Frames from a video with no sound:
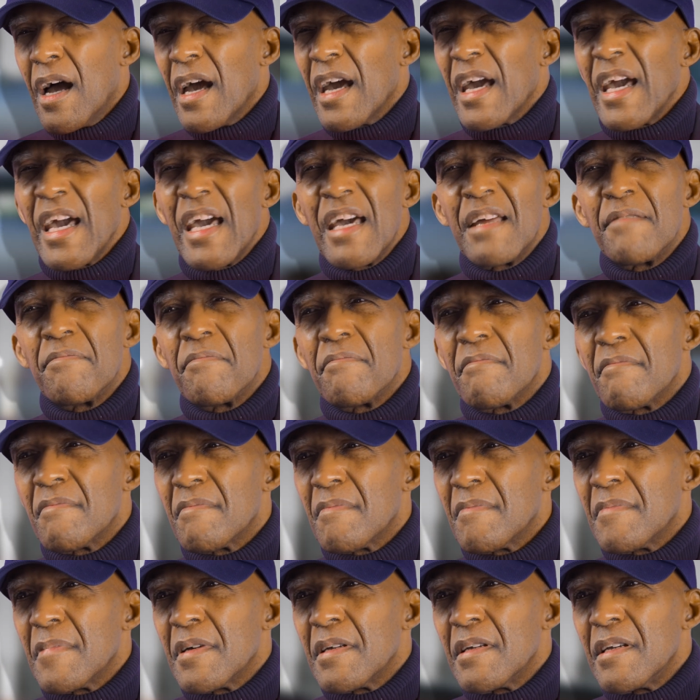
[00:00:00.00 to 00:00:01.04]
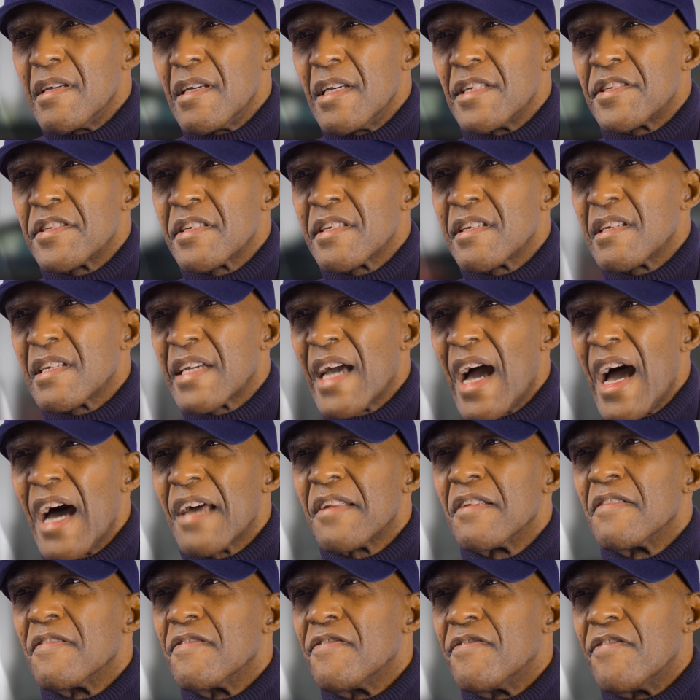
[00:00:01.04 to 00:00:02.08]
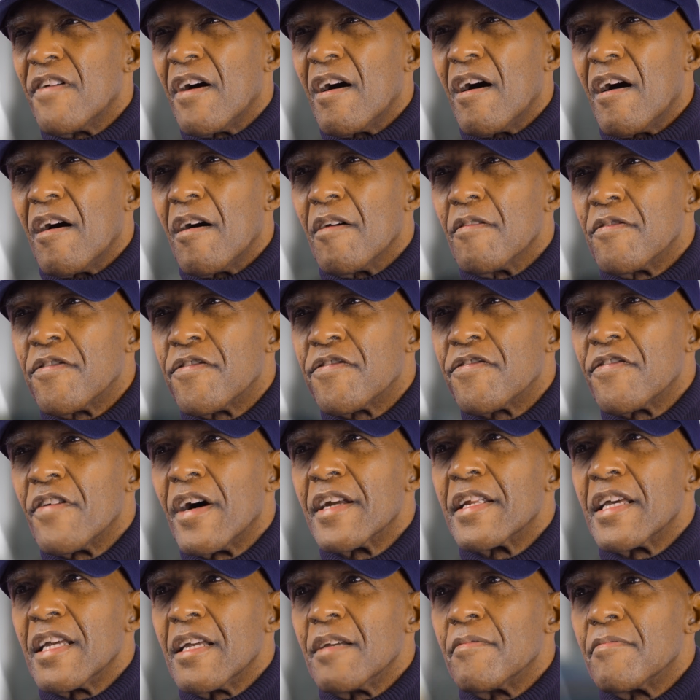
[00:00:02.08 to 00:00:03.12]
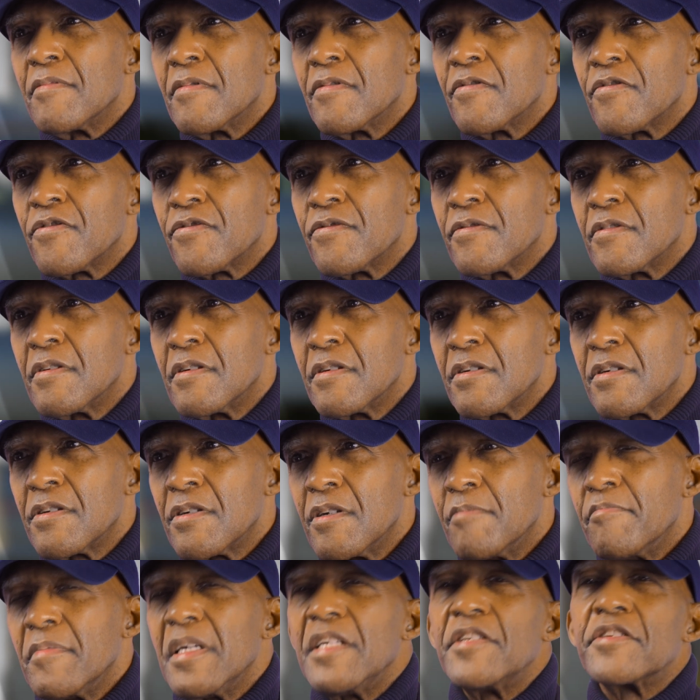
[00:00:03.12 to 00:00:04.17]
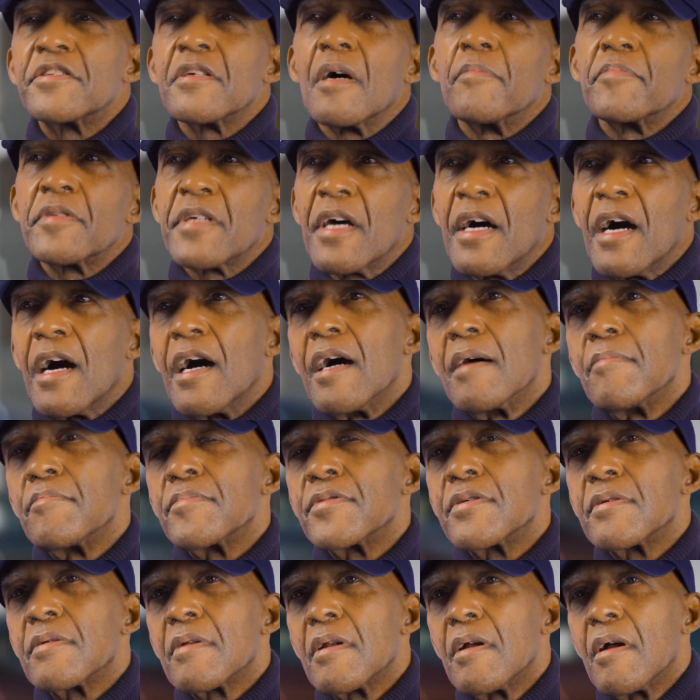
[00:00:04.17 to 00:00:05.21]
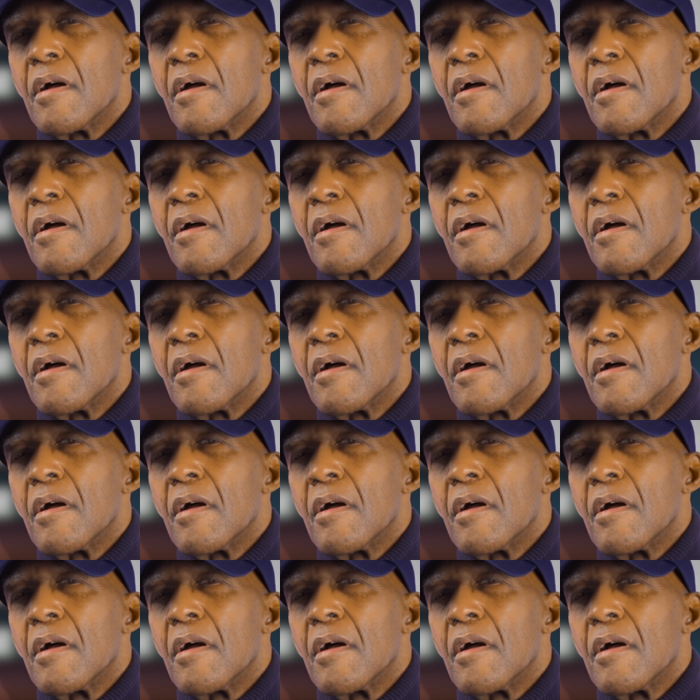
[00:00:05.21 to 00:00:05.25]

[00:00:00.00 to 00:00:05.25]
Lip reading: And it's kind of funny to me sometimes